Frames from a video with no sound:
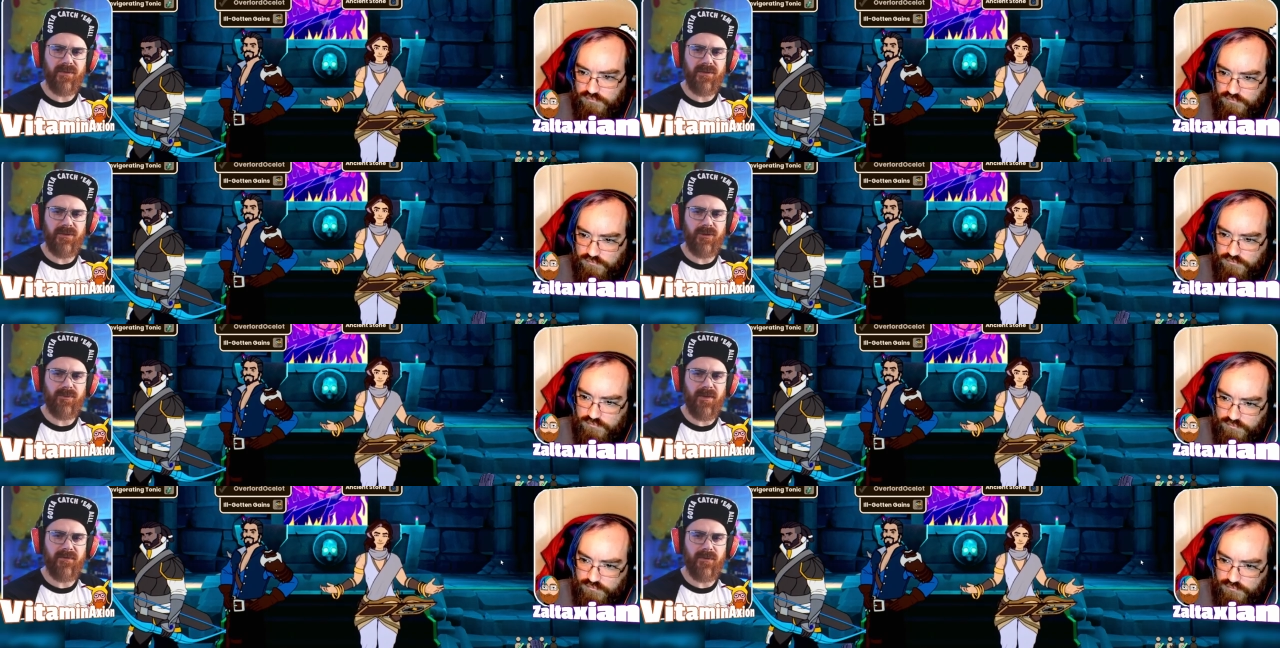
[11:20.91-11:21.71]
Speaker 1: It's usually
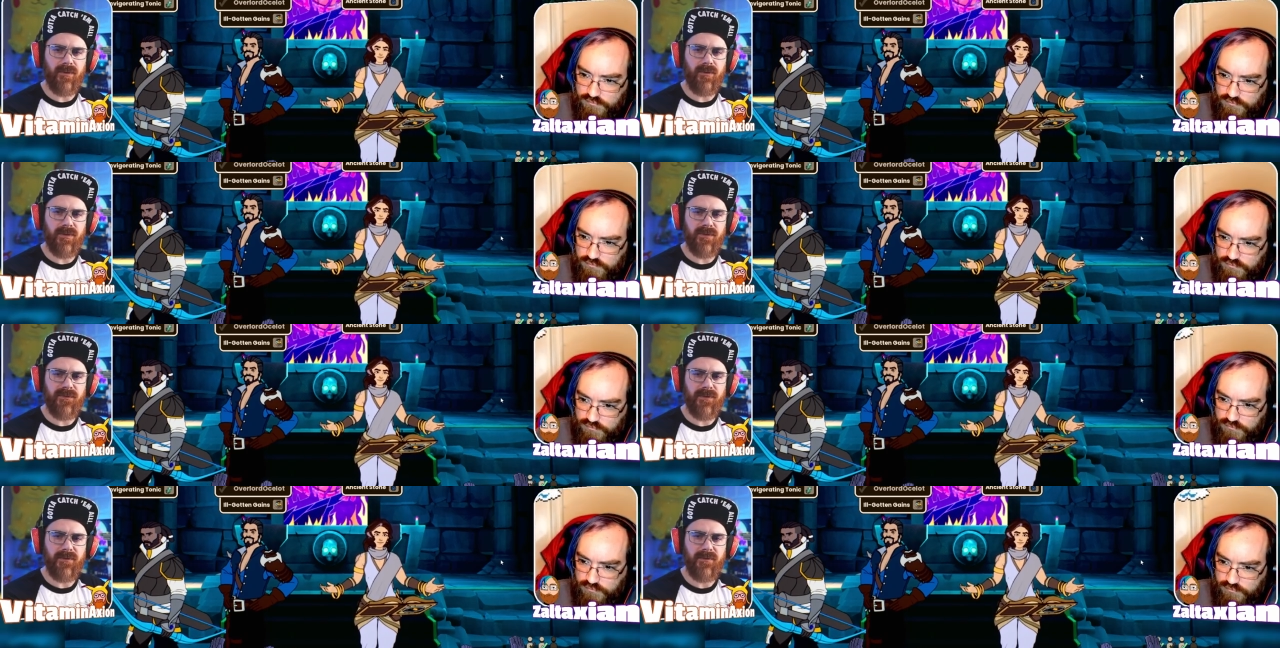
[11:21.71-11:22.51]
par for the course
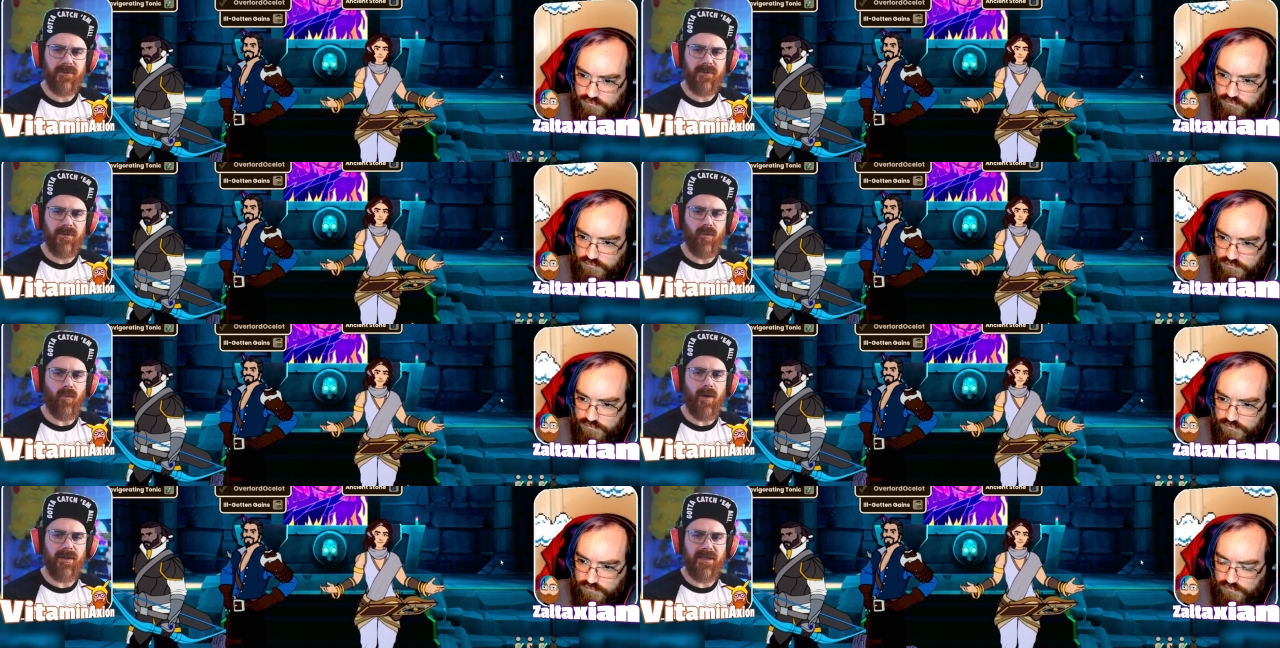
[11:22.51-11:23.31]
for
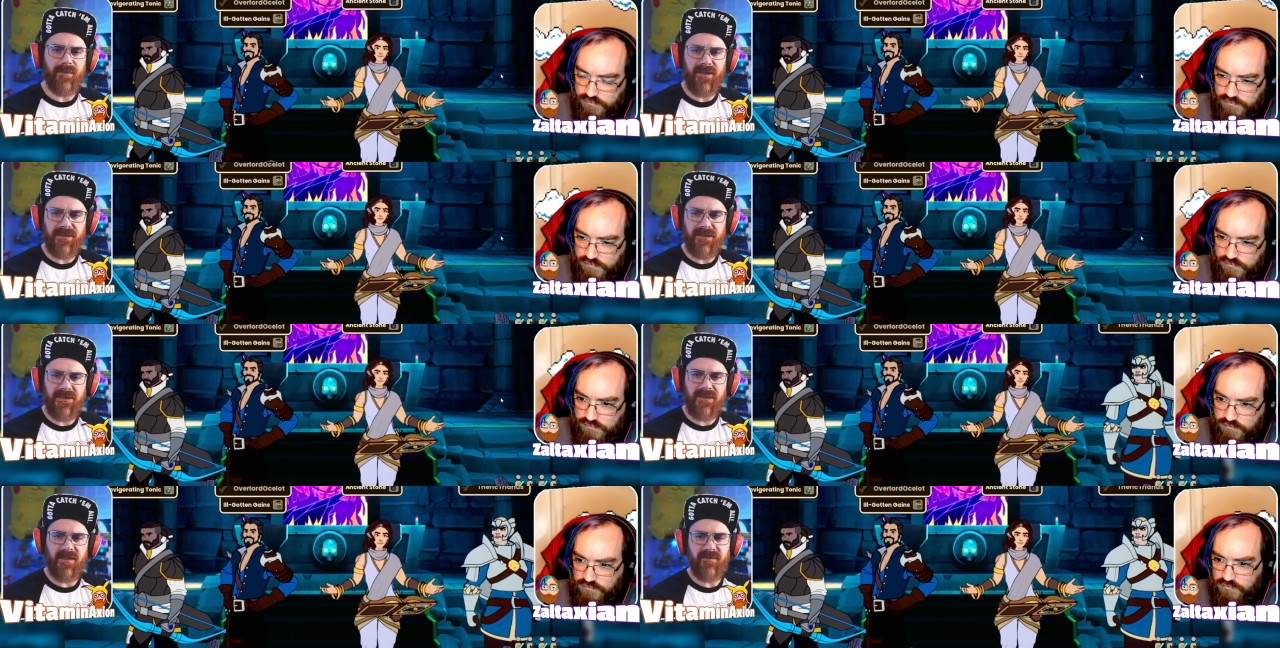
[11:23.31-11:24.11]
wonky PC
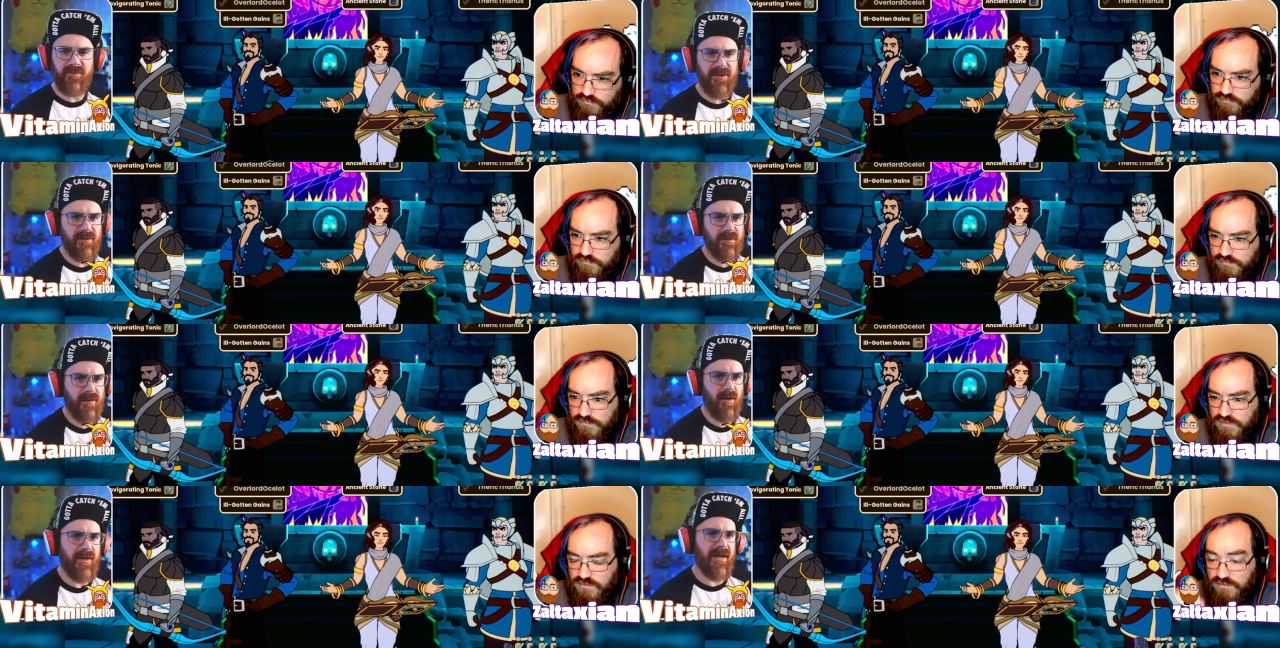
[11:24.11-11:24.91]
stuff, but
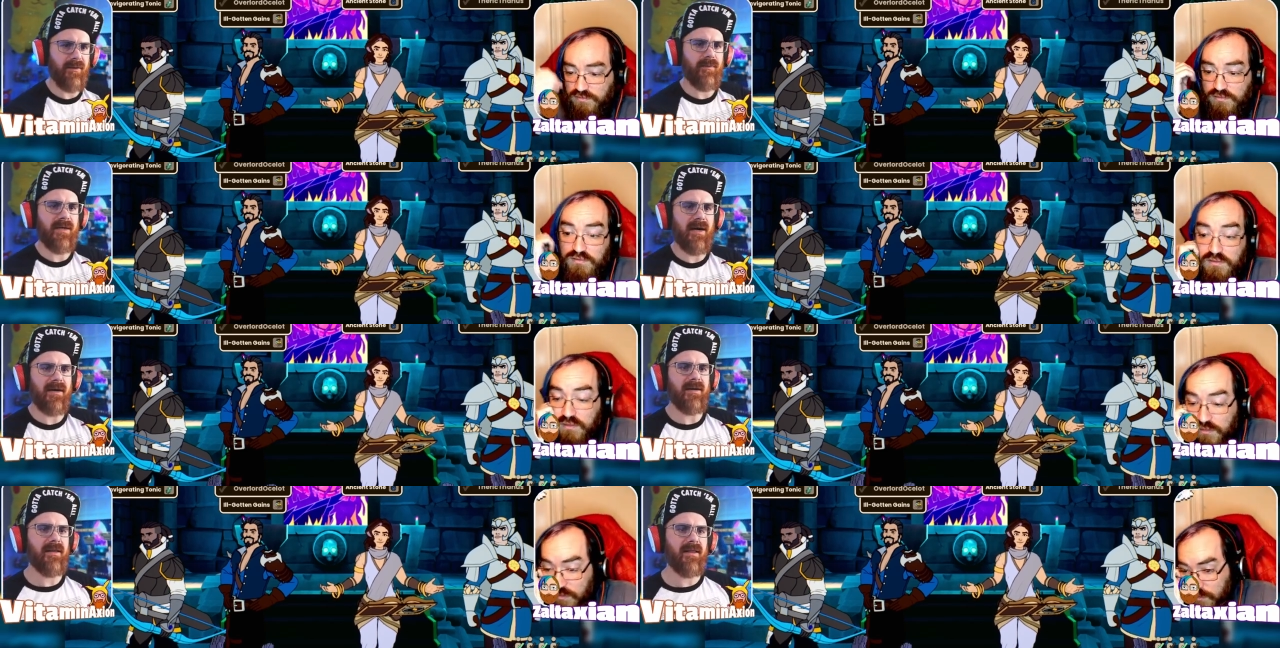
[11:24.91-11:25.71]
okay, we got
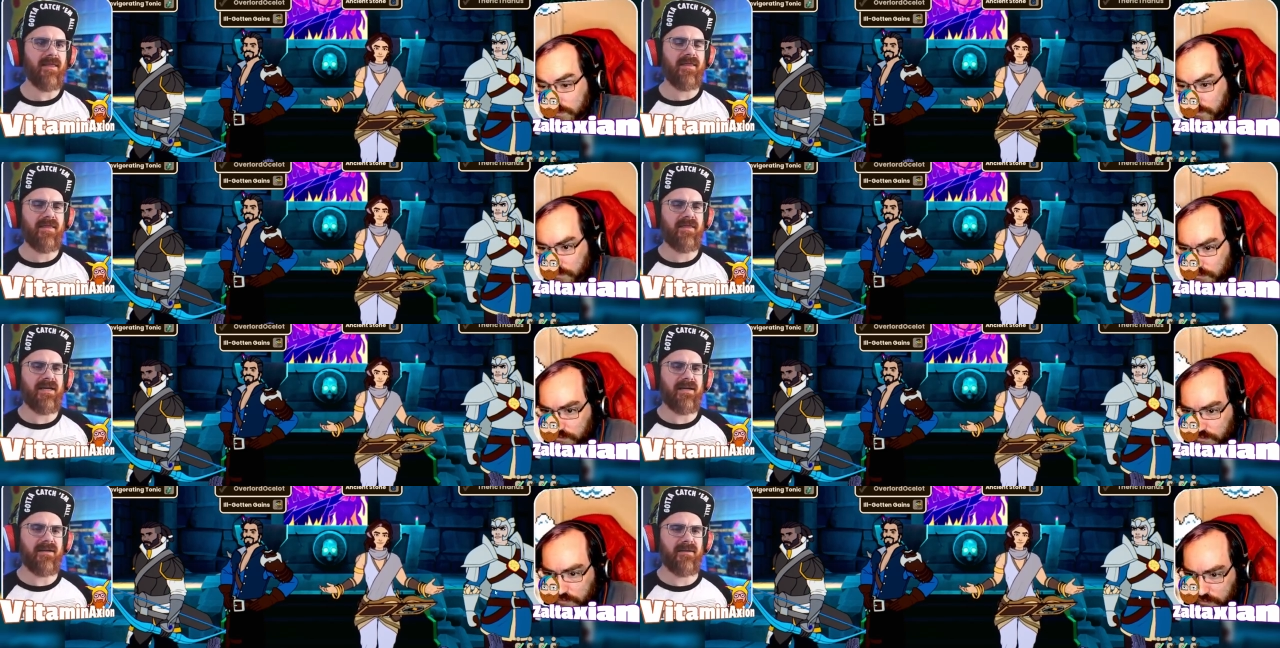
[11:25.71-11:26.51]
uh, thick,
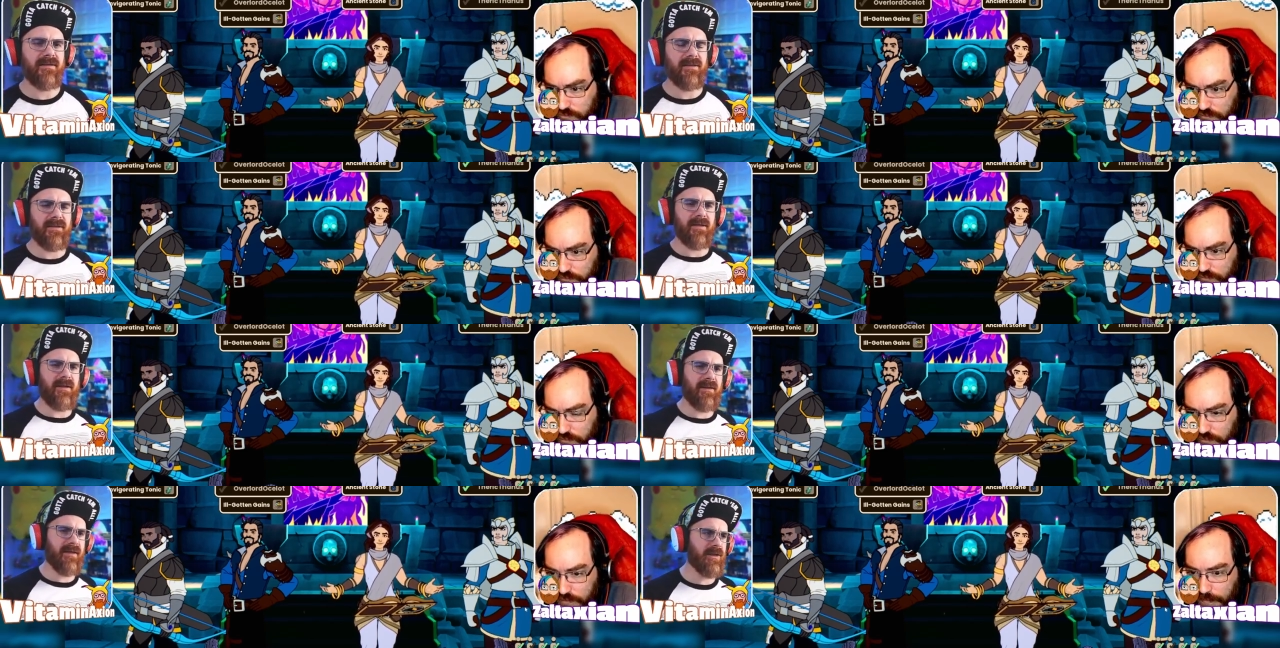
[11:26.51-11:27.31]

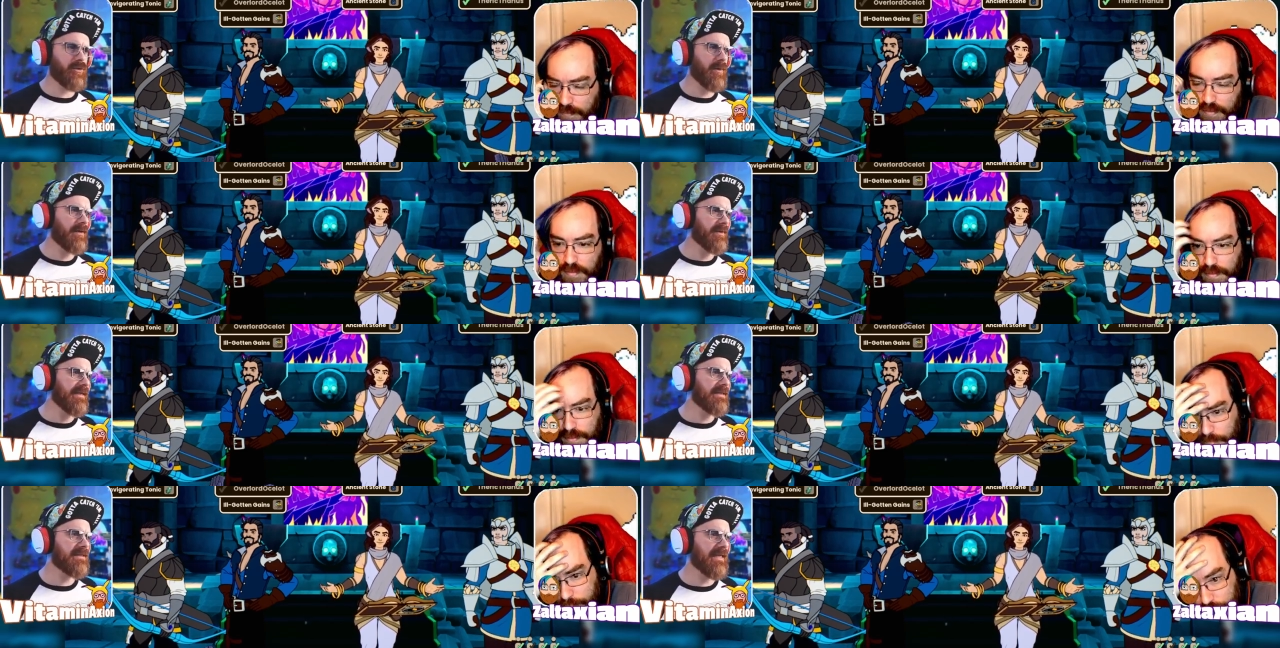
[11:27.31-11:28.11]
Fictrarius